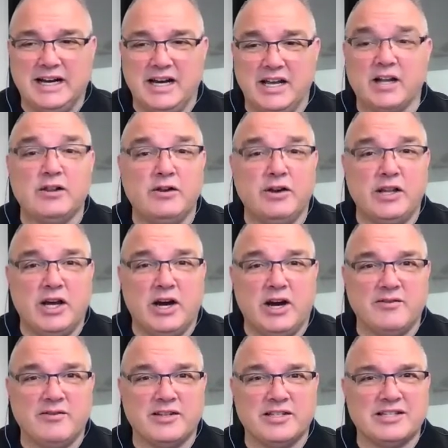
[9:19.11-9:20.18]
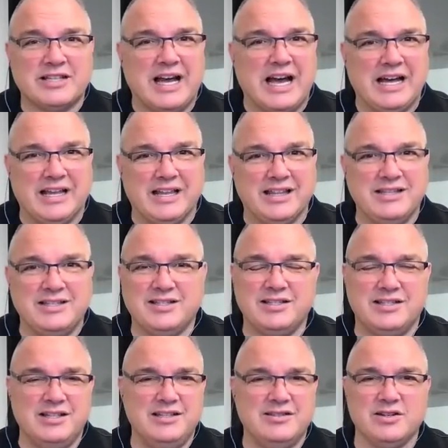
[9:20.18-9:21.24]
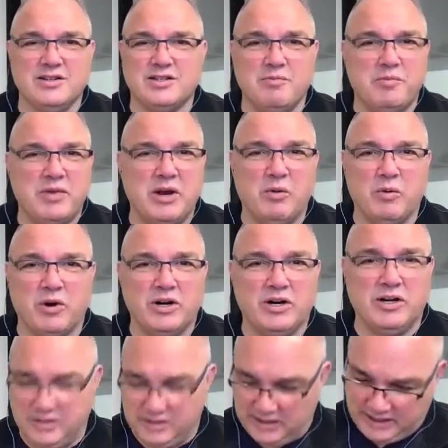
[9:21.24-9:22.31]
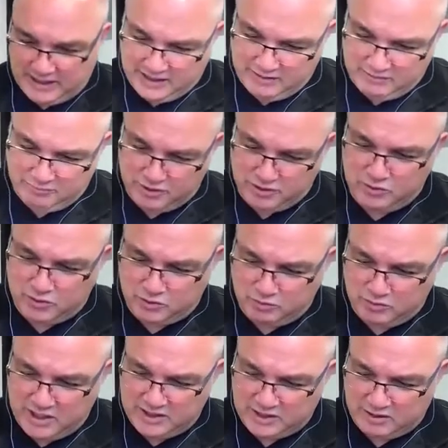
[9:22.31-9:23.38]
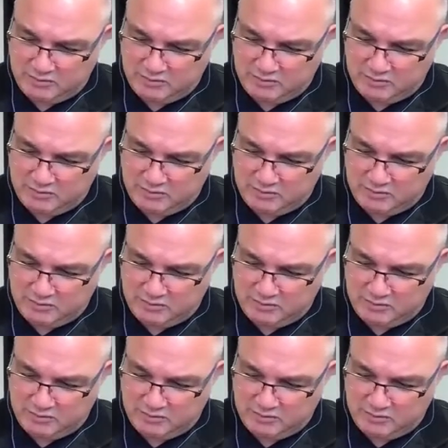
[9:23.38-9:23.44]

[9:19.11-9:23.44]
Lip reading: including the office. These are some big words like reduce risk,